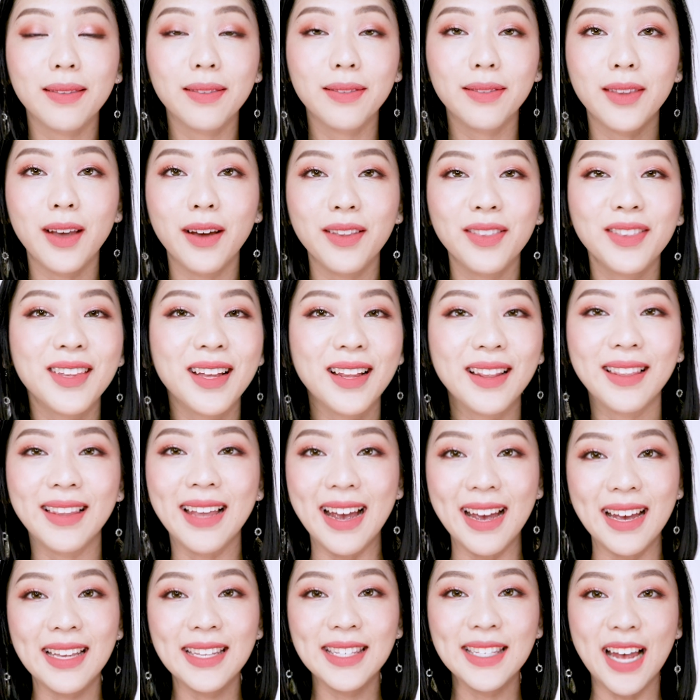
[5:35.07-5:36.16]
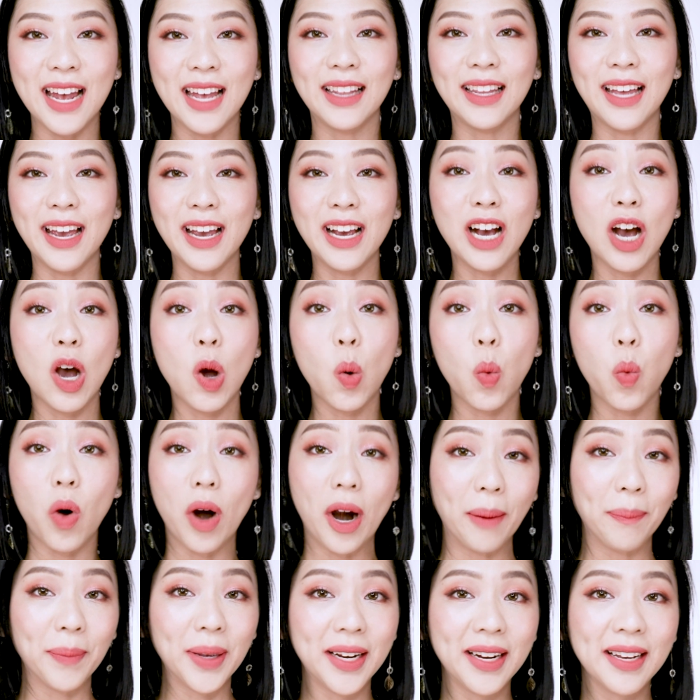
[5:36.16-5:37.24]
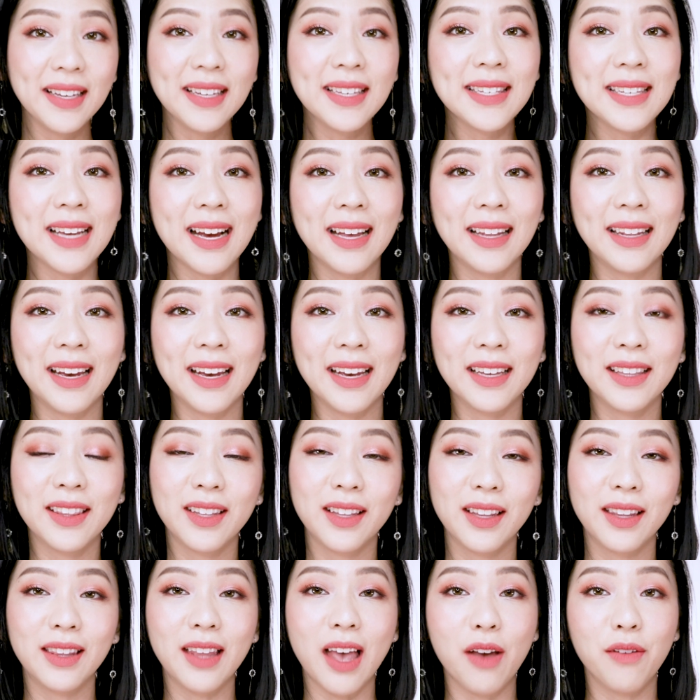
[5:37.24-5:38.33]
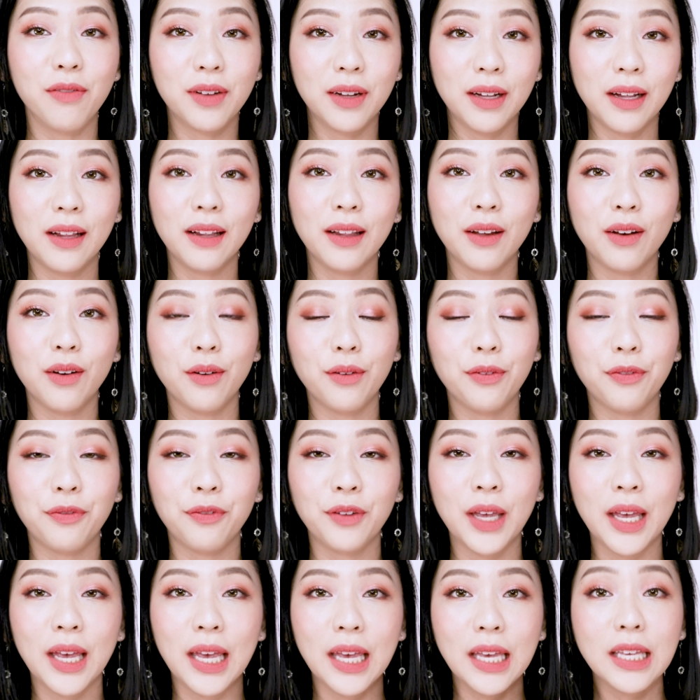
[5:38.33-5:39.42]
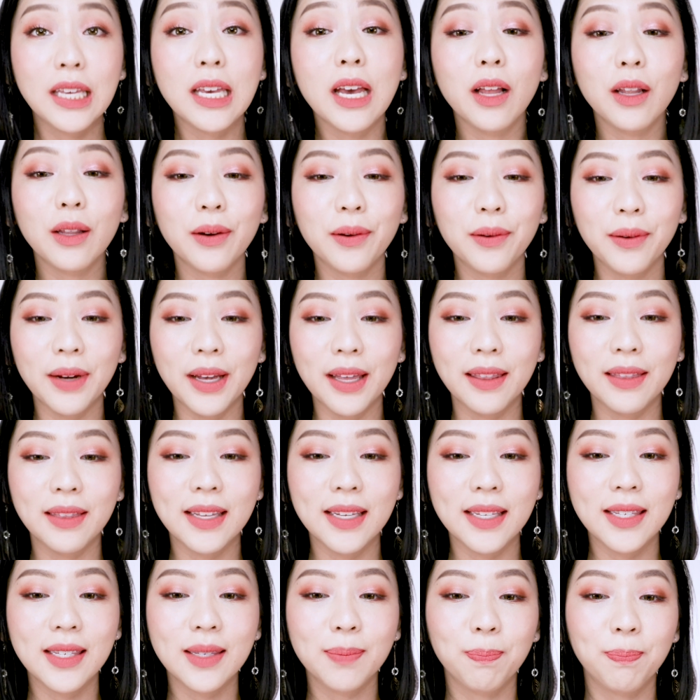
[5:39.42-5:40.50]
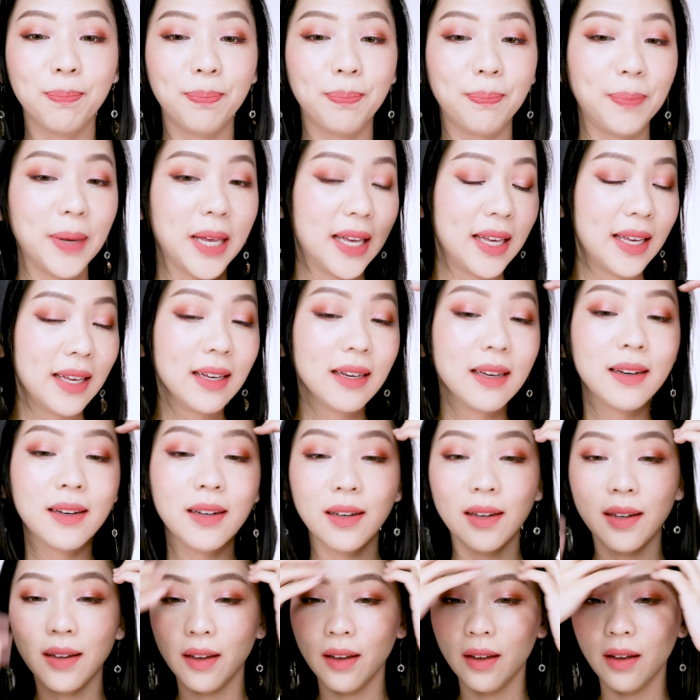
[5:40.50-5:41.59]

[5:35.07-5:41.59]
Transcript: Nonetheless, I like how warm it is. I like the level of yellow in this pink.